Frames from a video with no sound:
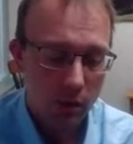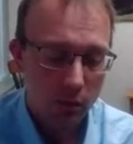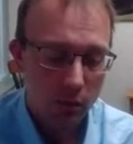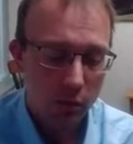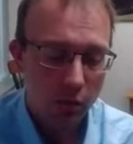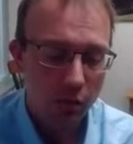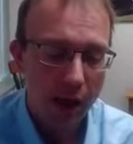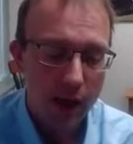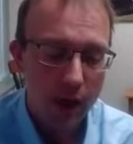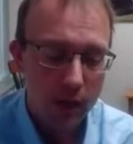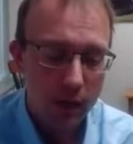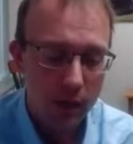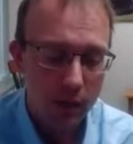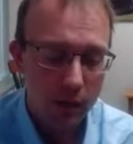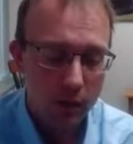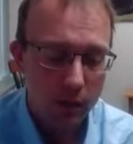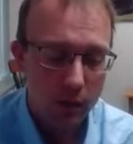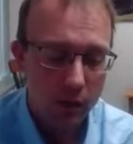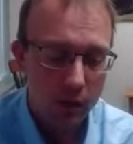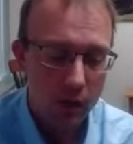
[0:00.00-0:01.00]

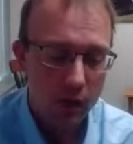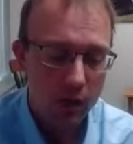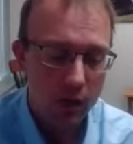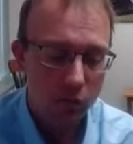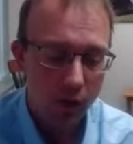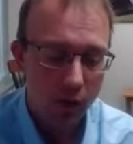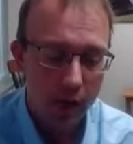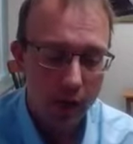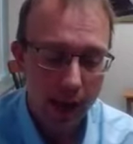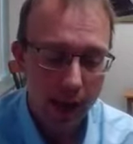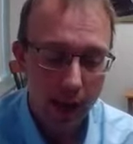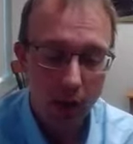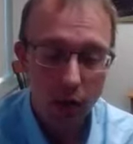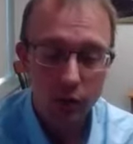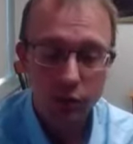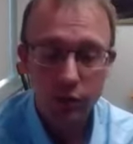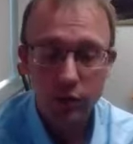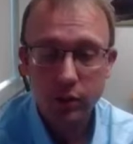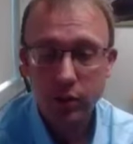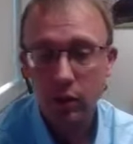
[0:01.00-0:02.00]
providing the
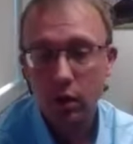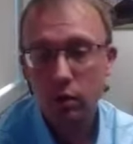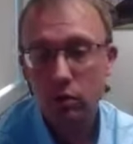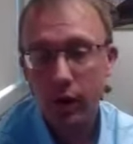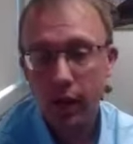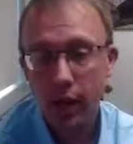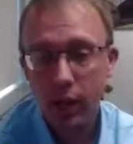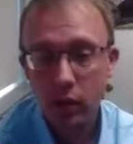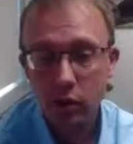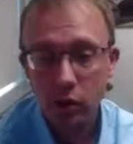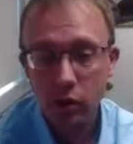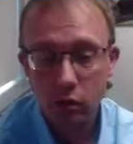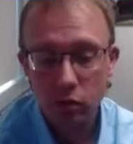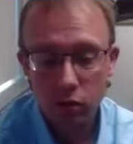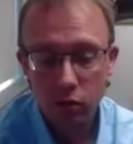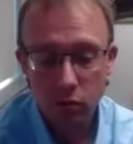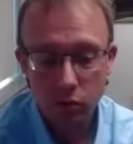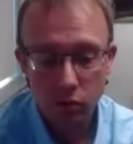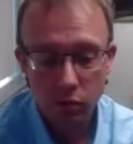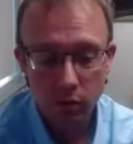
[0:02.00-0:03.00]
radiologists and other end
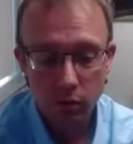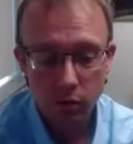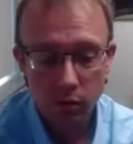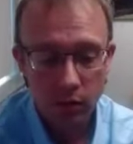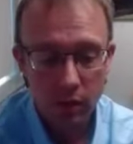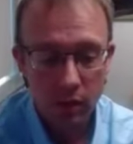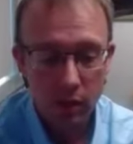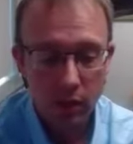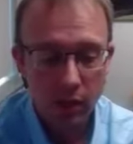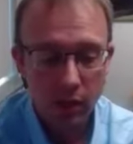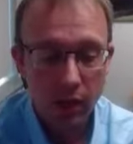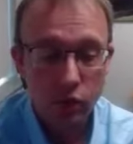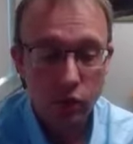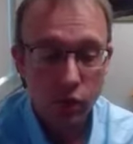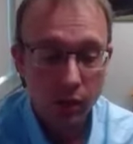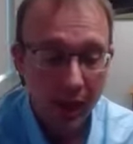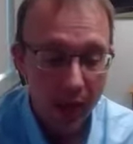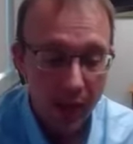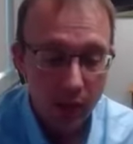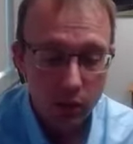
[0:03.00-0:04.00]
users with the
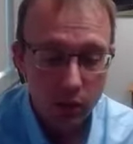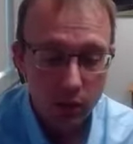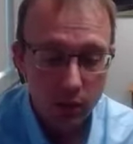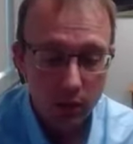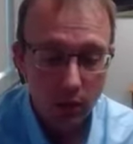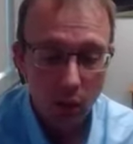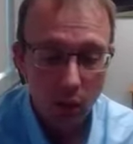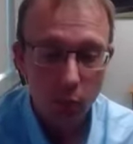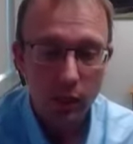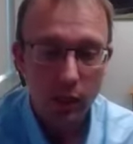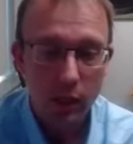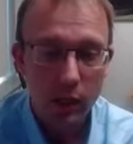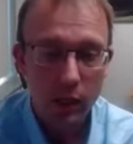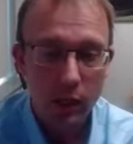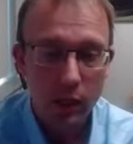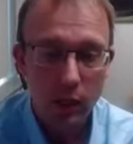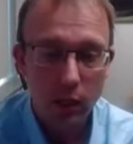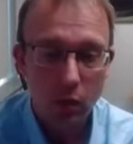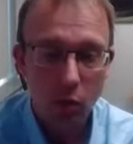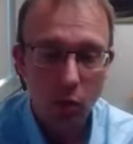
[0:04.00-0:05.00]
education that we
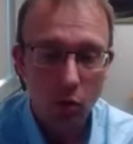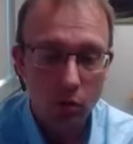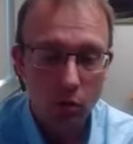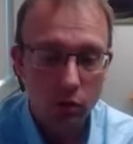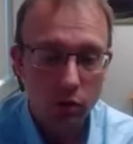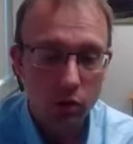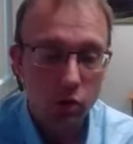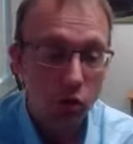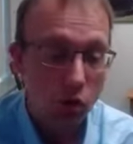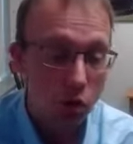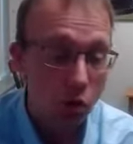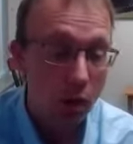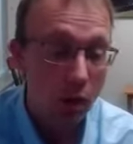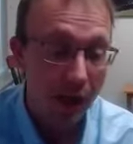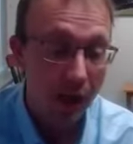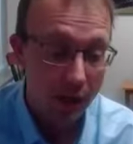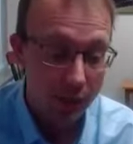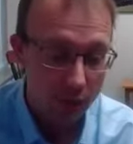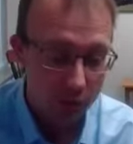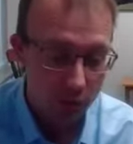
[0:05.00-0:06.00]
need in order to
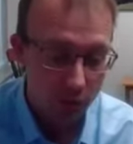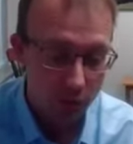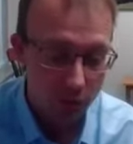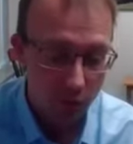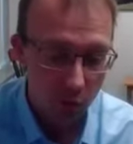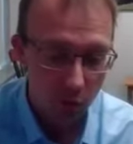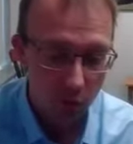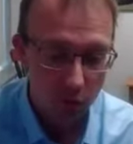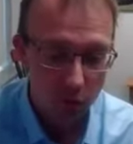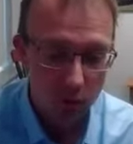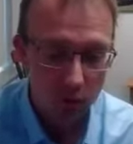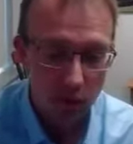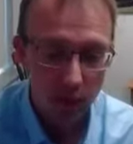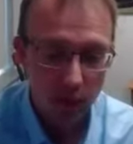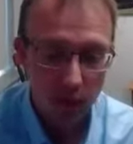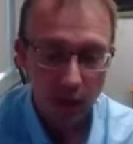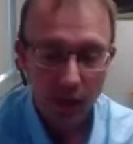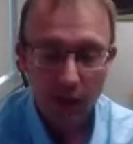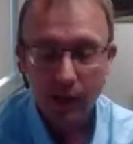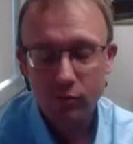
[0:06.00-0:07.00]
utilize those modes.
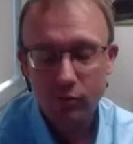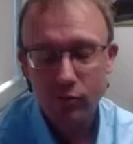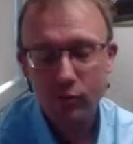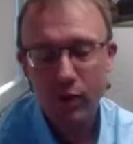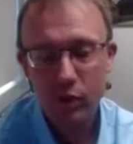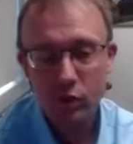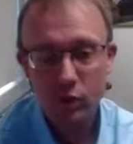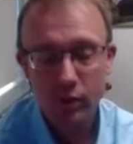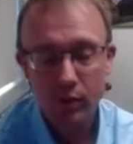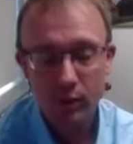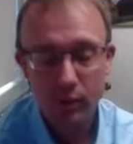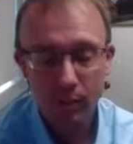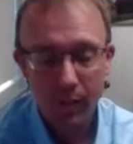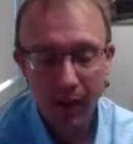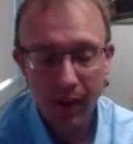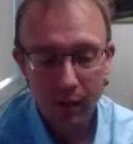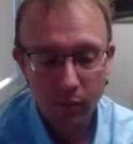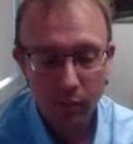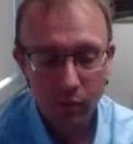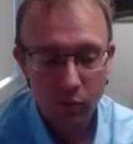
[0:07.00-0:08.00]
As we mentioned in the
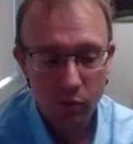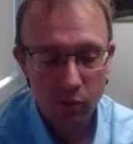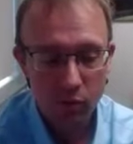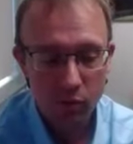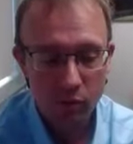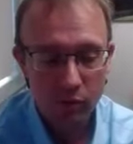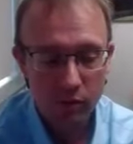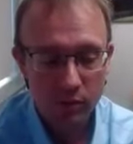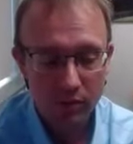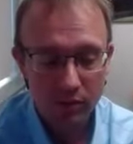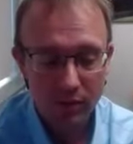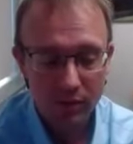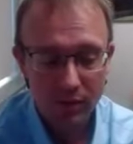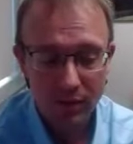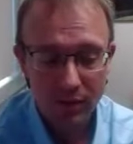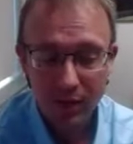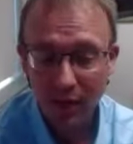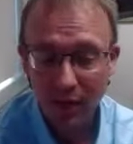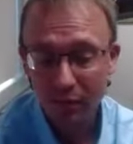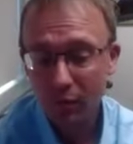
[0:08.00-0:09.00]
paper, there's
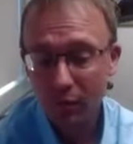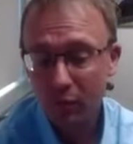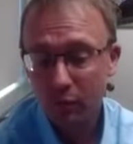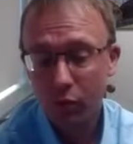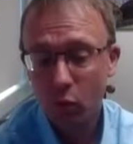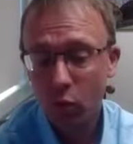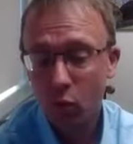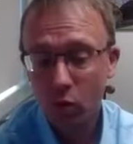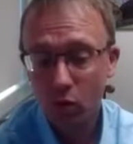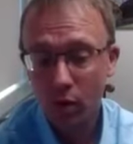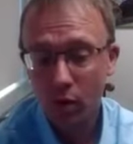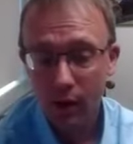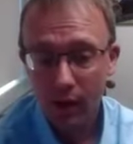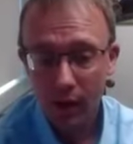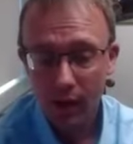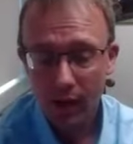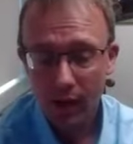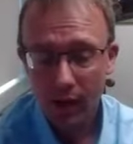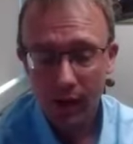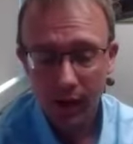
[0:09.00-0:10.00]
even for
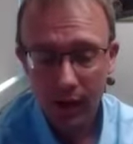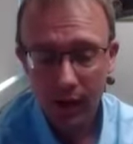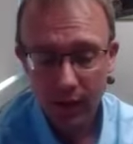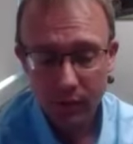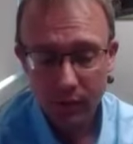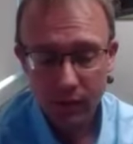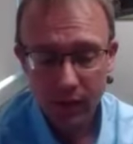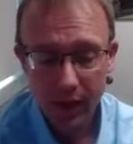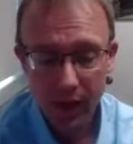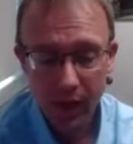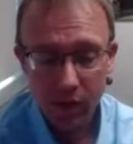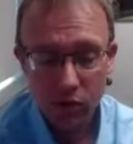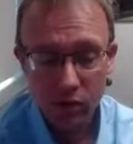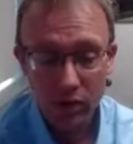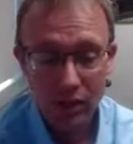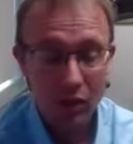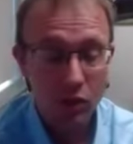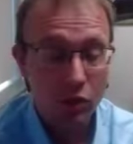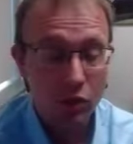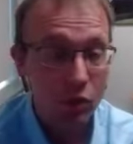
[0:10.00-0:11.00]

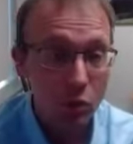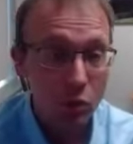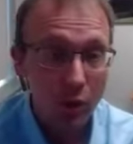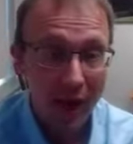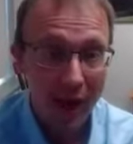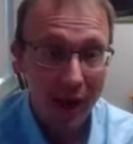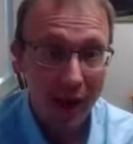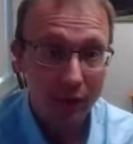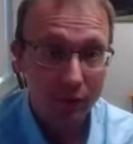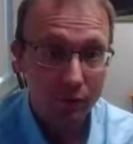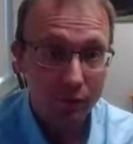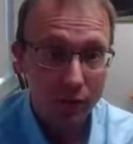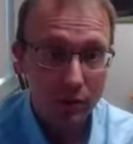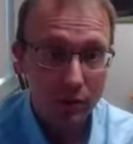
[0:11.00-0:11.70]
scanners that do have